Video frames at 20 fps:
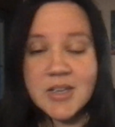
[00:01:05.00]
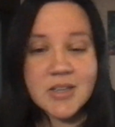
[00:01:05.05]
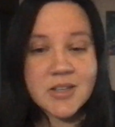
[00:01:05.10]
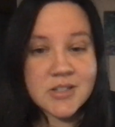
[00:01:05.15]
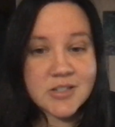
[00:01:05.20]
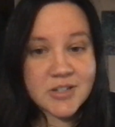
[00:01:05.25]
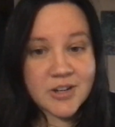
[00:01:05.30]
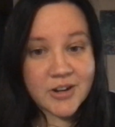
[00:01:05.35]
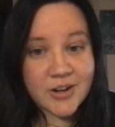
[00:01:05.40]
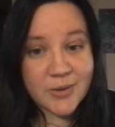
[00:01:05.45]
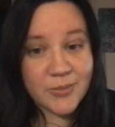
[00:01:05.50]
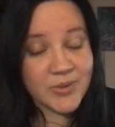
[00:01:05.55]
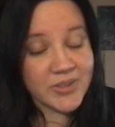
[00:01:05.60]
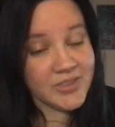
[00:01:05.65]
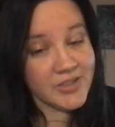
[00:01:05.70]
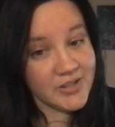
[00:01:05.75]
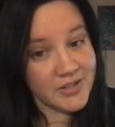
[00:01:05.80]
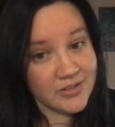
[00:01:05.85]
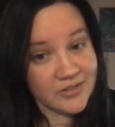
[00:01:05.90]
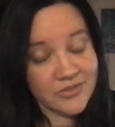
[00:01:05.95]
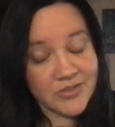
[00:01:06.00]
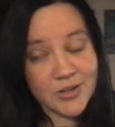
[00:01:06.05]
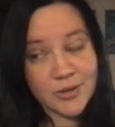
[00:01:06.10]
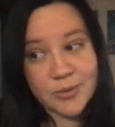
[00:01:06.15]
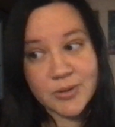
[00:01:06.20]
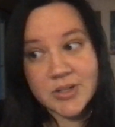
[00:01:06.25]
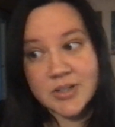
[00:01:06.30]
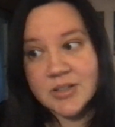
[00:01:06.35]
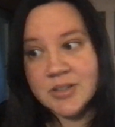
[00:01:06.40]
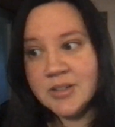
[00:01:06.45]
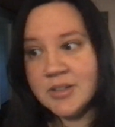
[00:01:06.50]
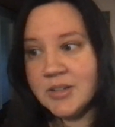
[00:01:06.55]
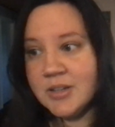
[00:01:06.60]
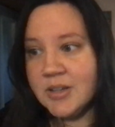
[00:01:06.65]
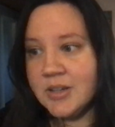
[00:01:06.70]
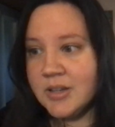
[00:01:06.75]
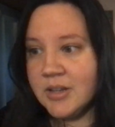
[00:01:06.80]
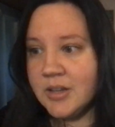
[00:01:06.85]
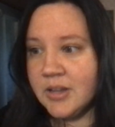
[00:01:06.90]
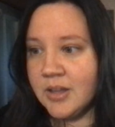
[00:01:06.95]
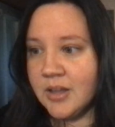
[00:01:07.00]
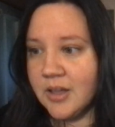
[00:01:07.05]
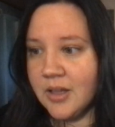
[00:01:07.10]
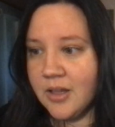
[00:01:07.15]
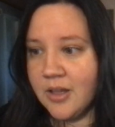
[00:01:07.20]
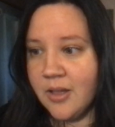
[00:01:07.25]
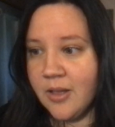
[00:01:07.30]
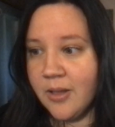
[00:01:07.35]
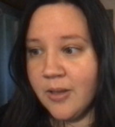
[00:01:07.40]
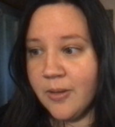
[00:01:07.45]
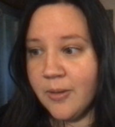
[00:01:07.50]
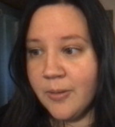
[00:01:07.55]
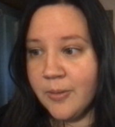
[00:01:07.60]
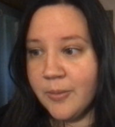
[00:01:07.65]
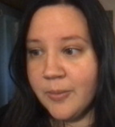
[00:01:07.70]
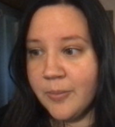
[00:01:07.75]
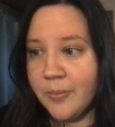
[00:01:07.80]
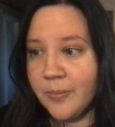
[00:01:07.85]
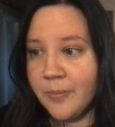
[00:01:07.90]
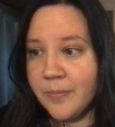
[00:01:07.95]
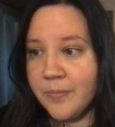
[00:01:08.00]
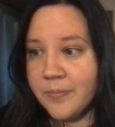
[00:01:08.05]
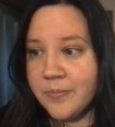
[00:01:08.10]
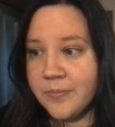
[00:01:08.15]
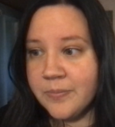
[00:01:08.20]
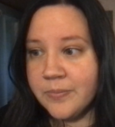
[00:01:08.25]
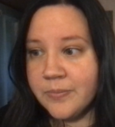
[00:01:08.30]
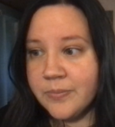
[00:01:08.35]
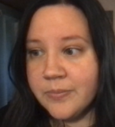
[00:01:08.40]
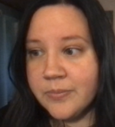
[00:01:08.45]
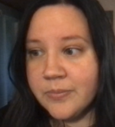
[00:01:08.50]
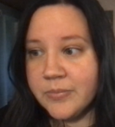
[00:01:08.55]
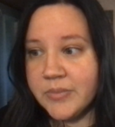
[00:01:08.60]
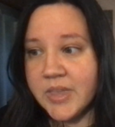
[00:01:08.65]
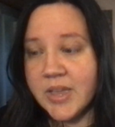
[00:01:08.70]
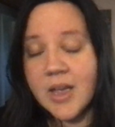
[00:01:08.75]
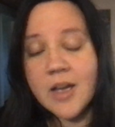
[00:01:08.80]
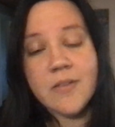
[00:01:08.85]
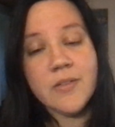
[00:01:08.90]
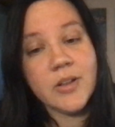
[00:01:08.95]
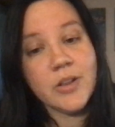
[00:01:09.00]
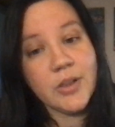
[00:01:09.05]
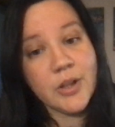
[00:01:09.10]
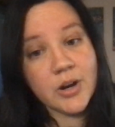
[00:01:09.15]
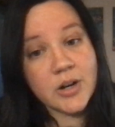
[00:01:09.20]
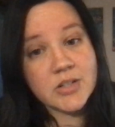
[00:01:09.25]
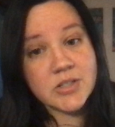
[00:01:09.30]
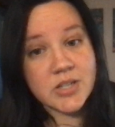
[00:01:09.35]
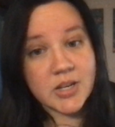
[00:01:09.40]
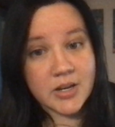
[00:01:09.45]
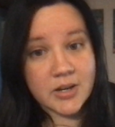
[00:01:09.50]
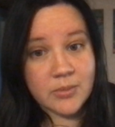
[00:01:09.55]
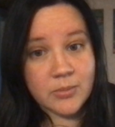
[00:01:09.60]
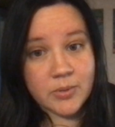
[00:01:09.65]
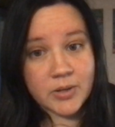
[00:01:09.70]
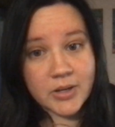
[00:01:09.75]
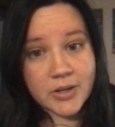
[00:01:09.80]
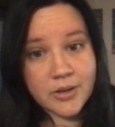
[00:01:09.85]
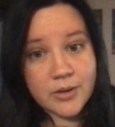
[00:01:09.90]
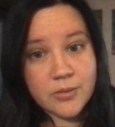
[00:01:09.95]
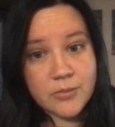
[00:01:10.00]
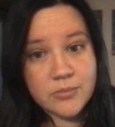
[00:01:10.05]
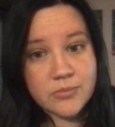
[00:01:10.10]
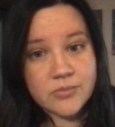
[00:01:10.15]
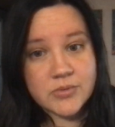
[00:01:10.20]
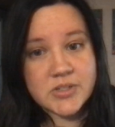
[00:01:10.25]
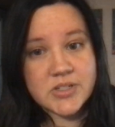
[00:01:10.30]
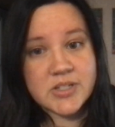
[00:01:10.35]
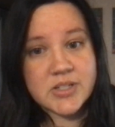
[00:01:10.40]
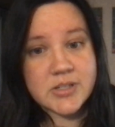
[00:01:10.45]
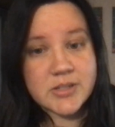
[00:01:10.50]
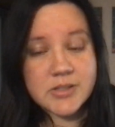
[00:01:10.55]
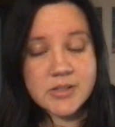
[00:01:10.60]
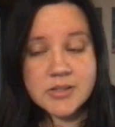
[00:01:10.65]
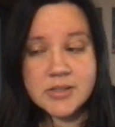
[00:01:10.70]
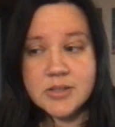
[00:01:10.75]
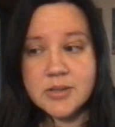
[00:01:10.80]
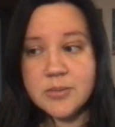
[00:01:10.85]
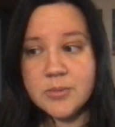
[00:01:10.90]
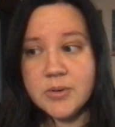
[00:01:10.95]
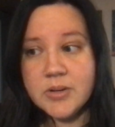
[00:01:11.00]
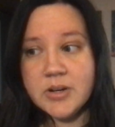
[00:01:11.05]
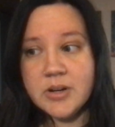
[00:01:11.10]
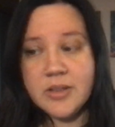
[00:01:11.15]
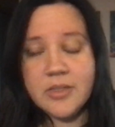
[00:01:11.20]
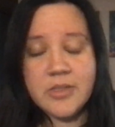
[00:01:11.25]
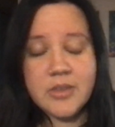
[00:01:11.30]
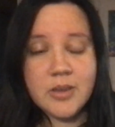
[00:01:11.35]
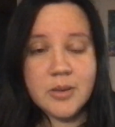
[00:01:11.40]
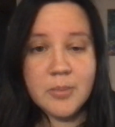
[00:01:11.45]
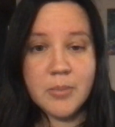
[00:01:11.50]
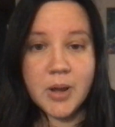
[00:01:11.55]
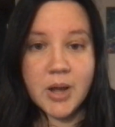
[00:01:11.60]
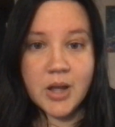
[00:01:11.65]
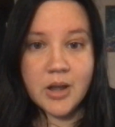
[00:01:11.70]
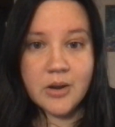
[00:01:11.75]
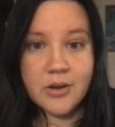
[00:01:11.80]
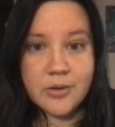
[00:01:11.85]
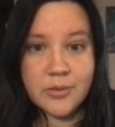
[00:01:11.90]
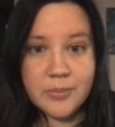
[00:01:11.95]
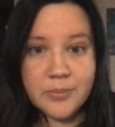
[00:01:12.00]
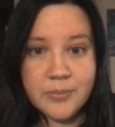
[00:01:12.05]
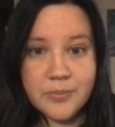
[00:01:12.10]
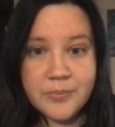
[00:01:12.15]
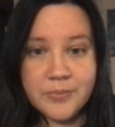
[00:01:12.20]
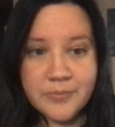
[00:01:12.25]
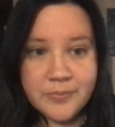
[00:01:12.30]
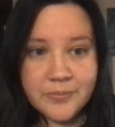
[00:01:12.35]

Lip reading: Starting with the interviewer, they have a large hidden window, which is the one on the bottom